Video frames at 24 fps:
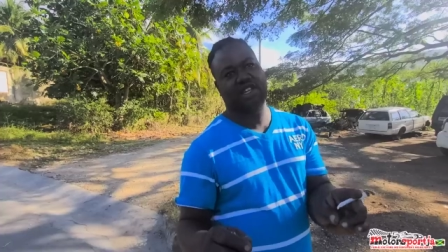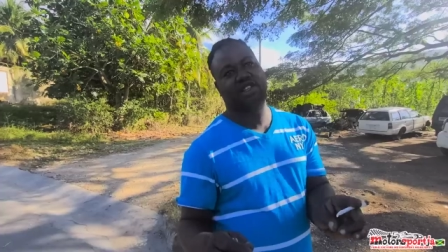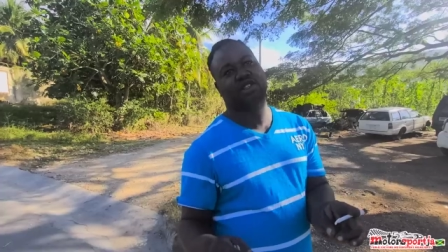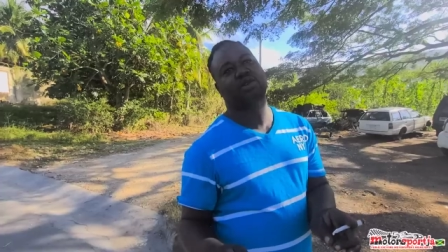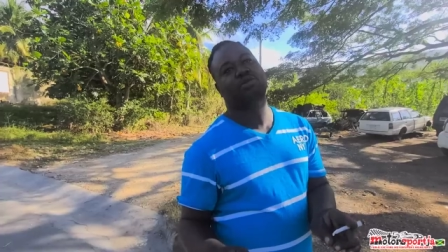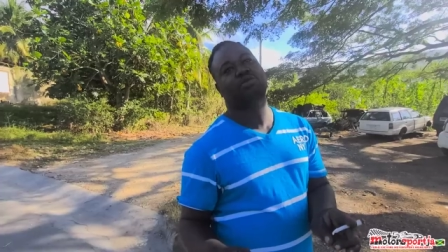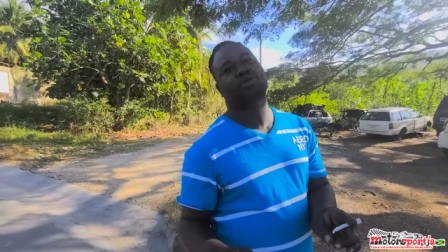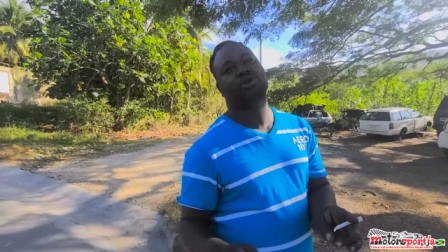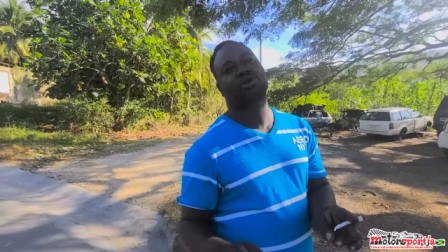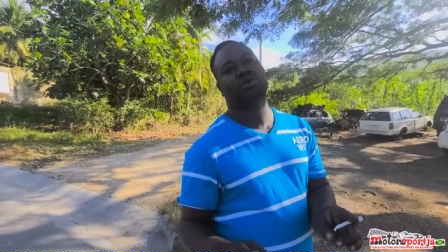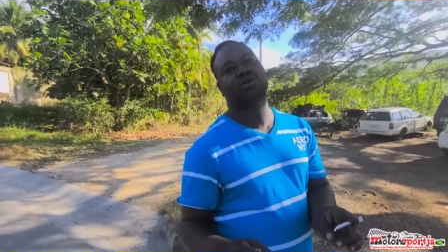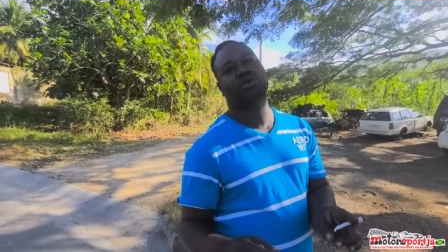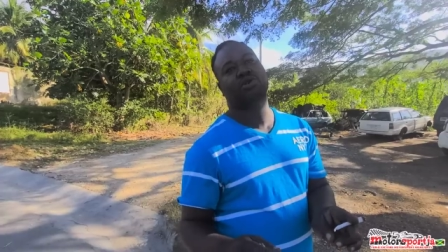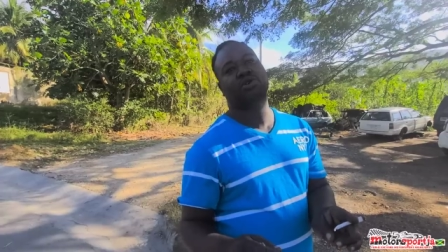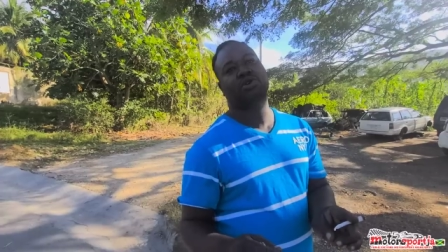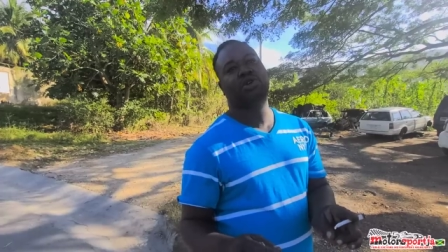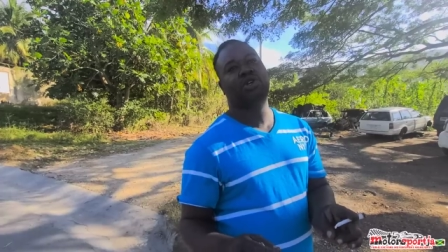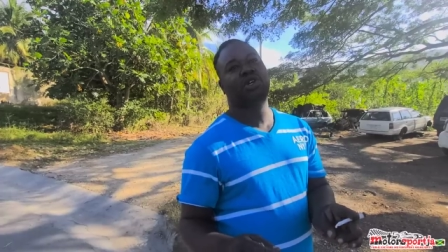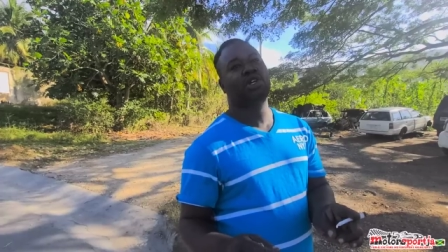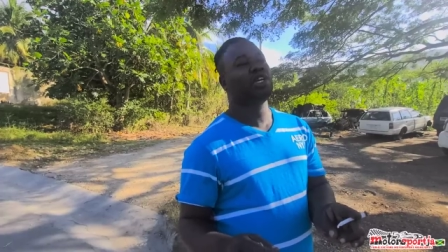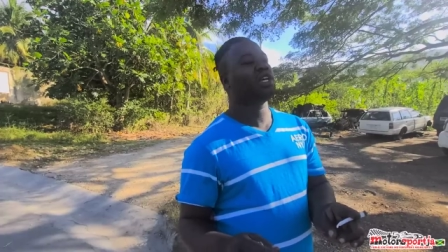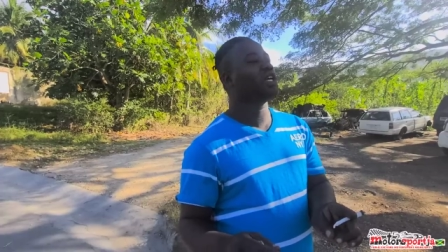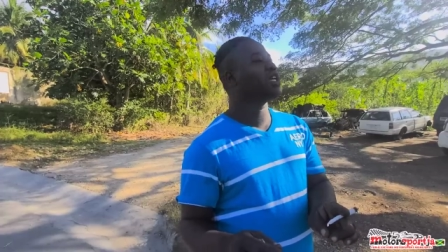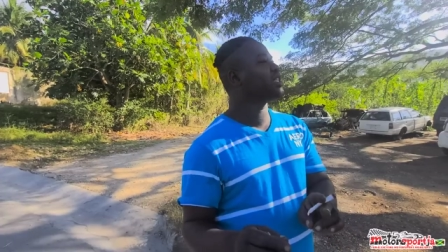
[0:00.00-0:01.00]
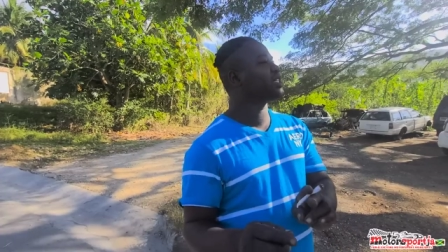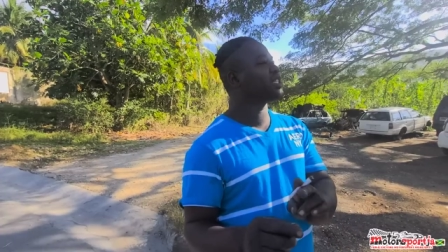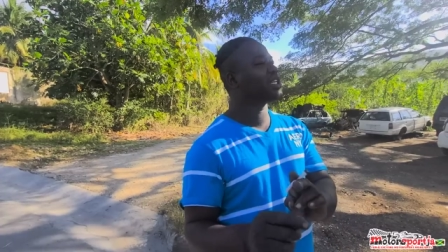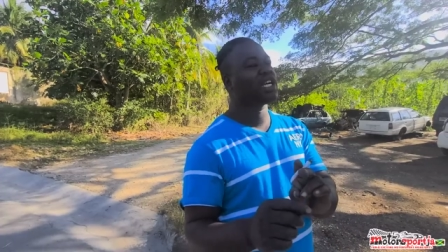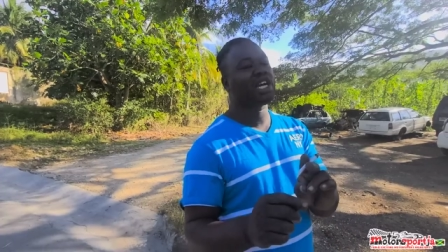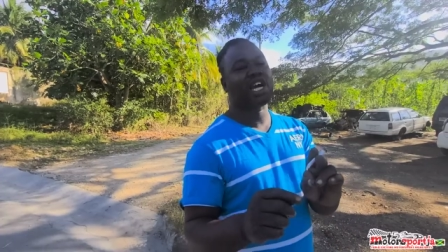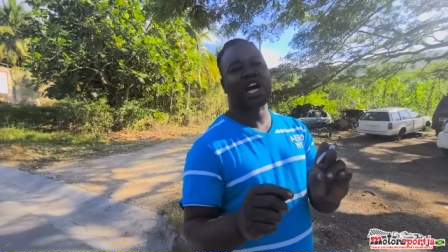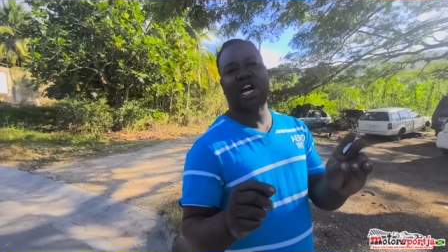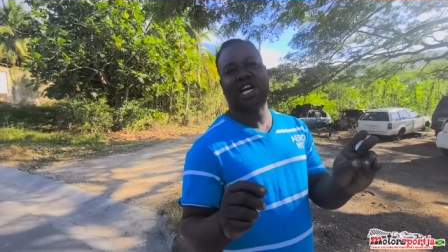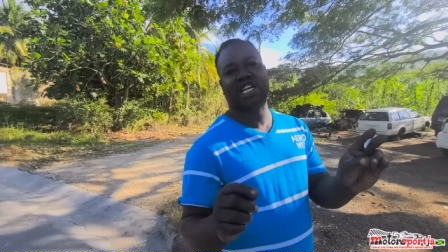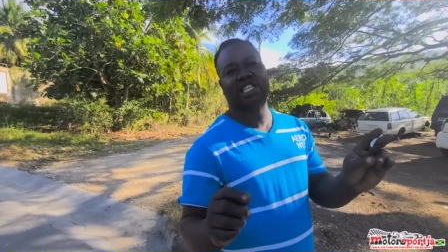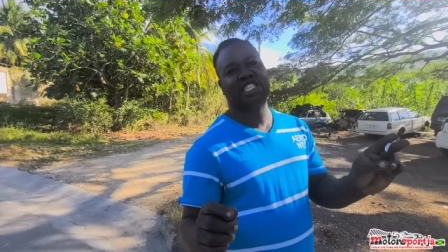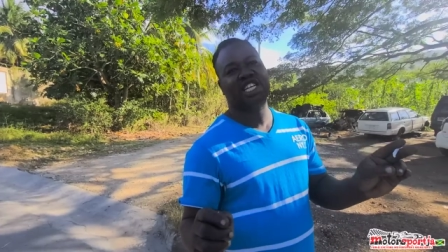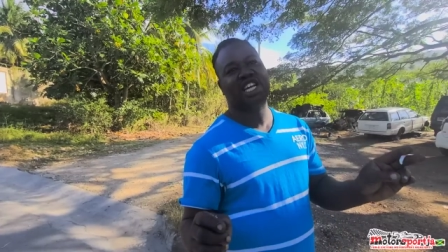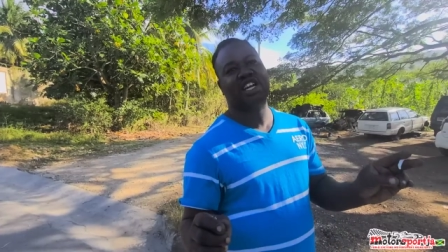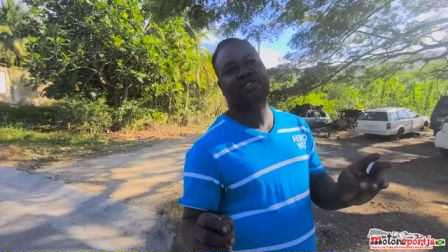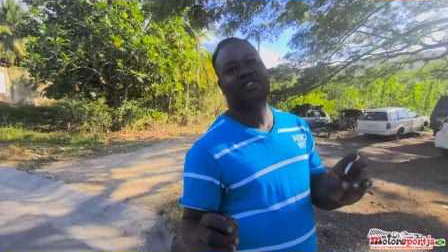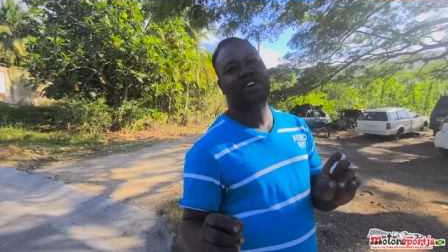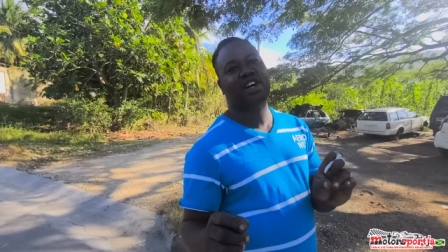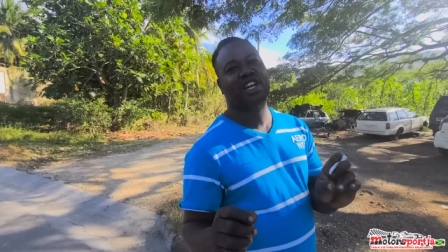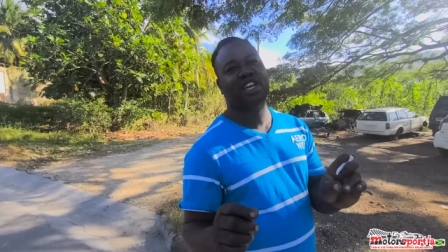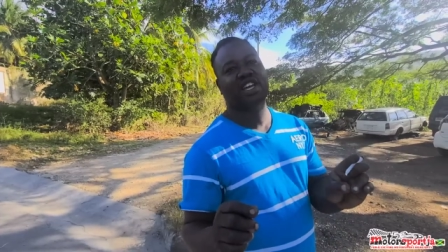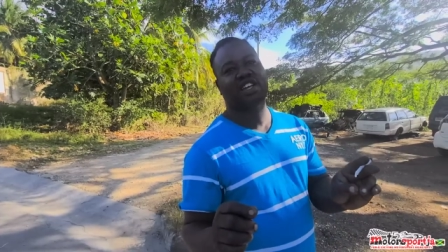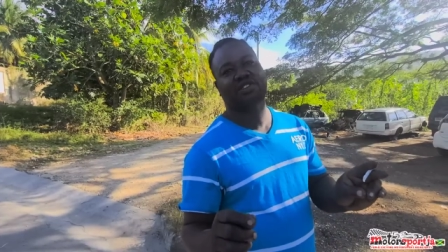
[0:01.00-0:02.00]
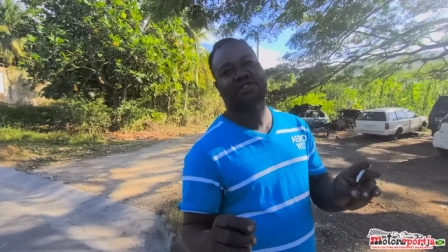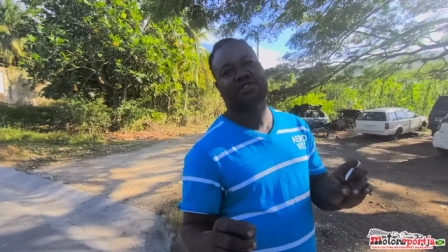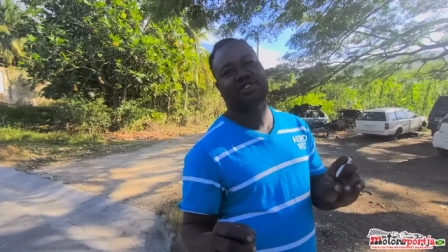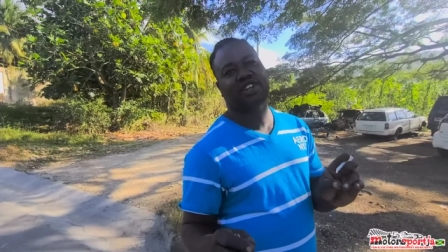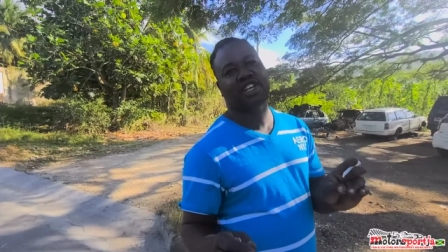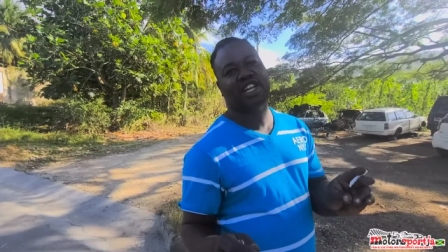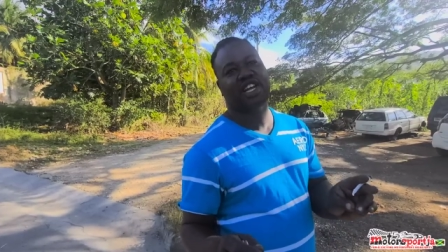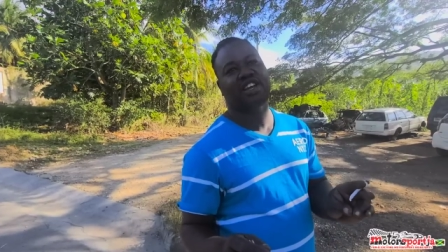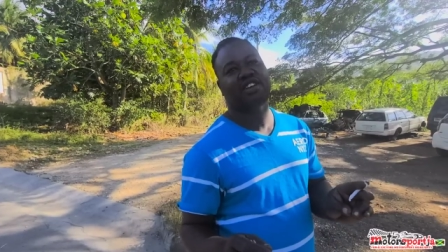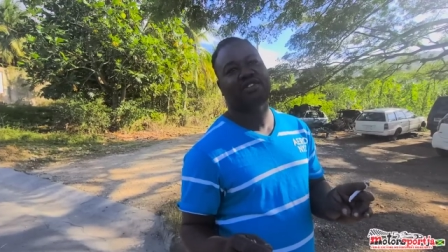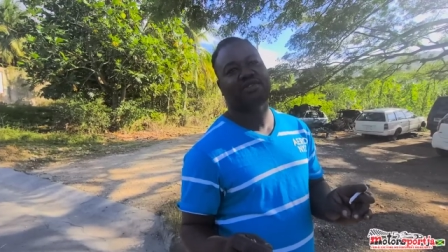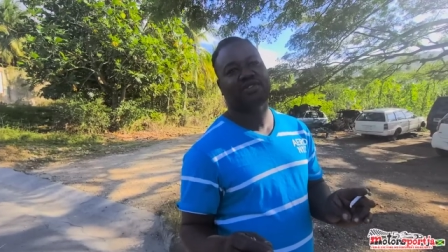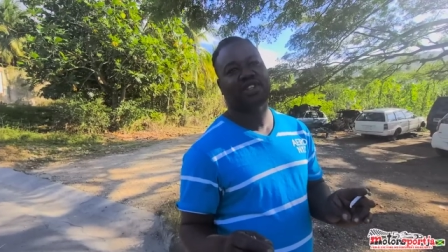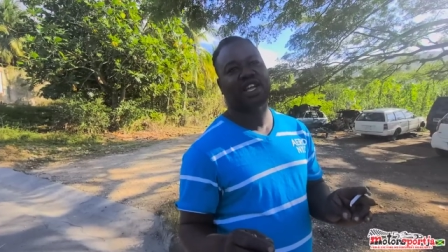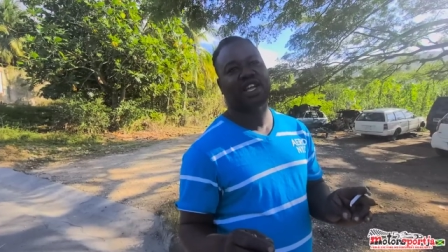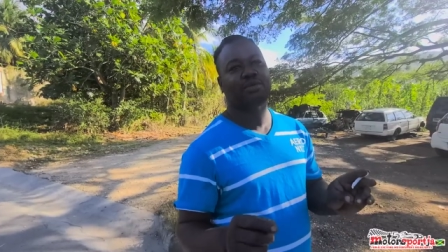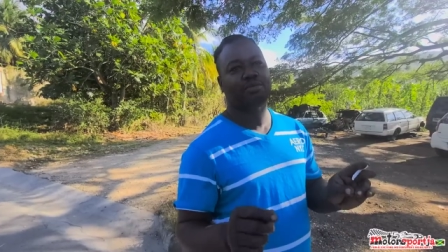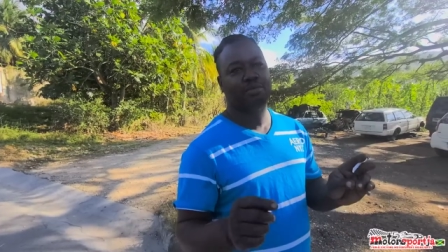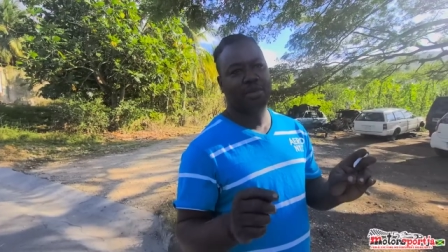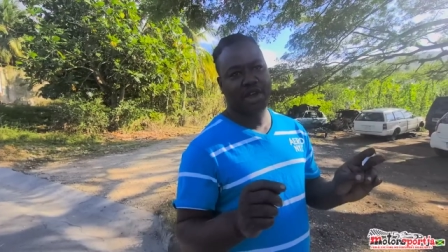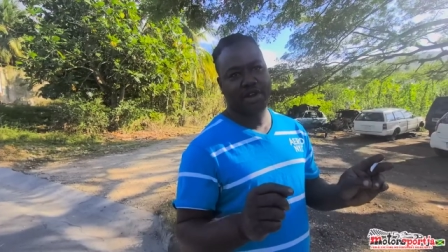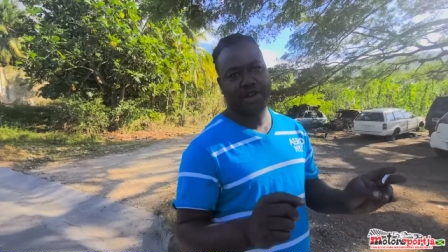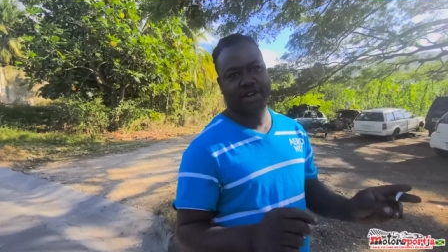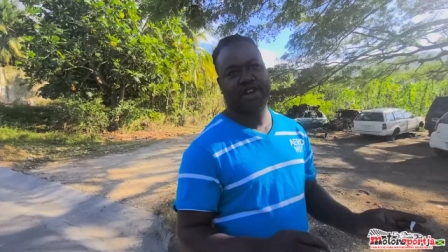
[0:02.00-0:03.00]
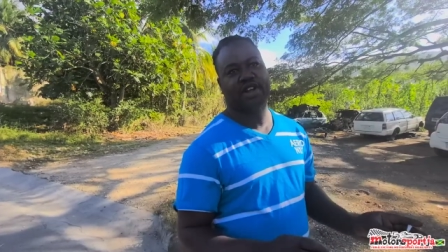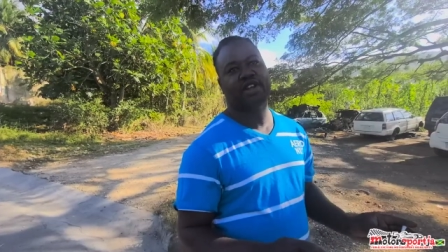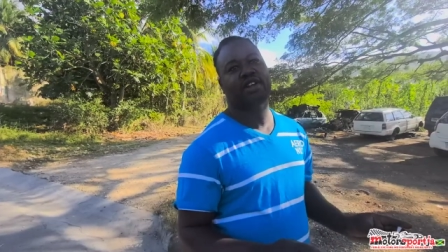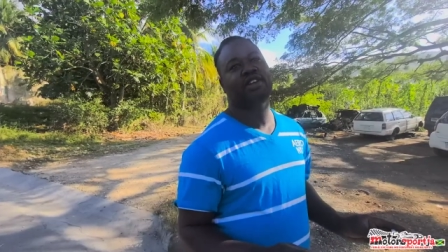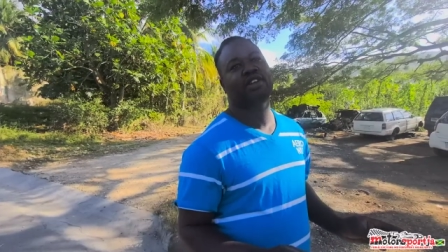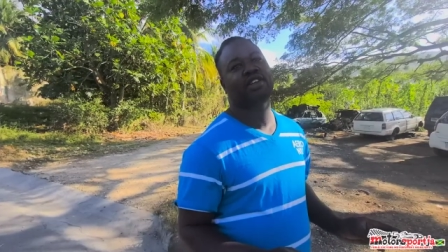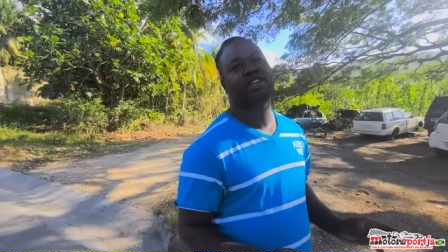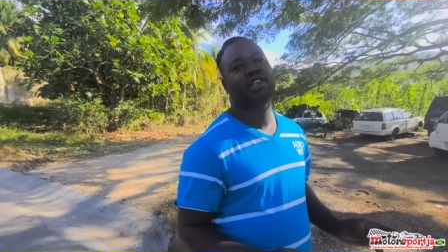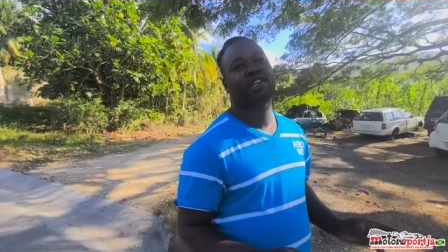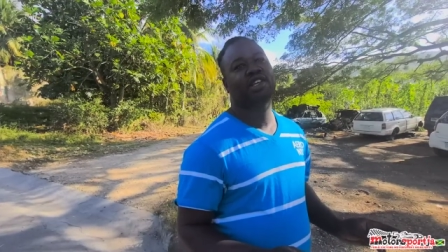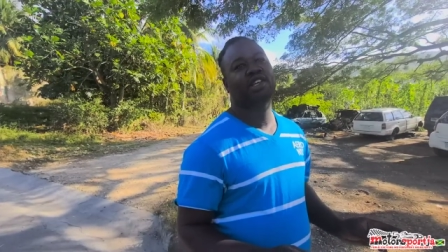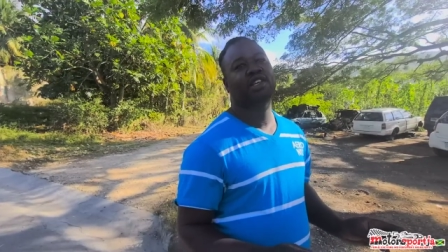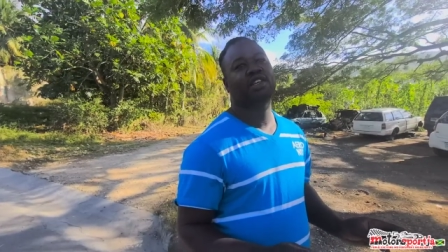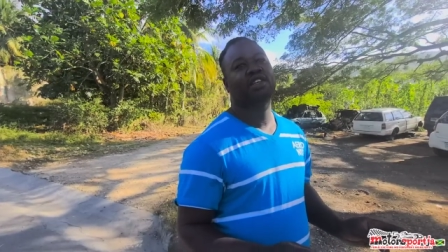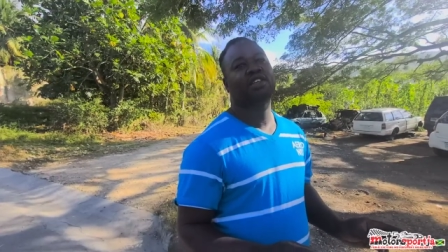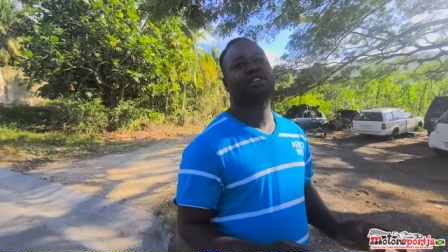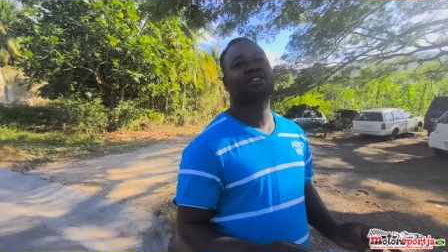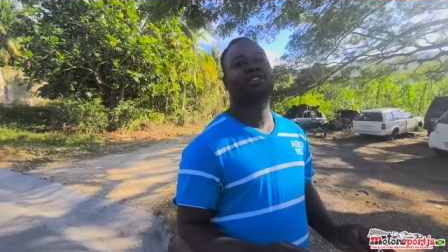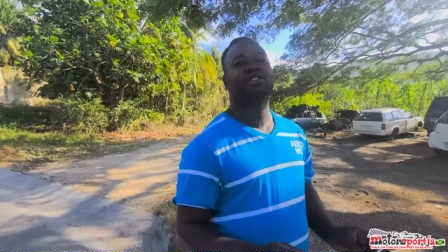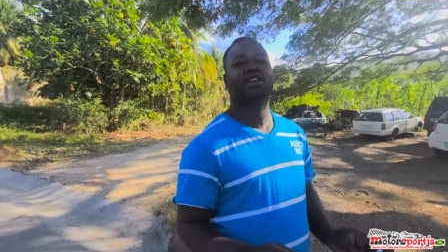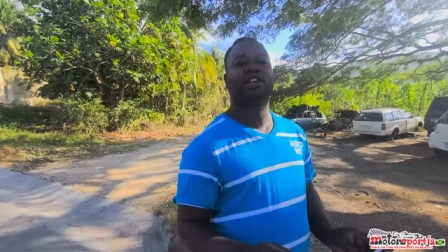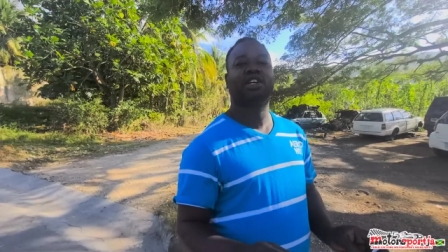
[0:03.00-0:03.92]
Get a Bug. Yes, you can't jive again for life. That berry. Right.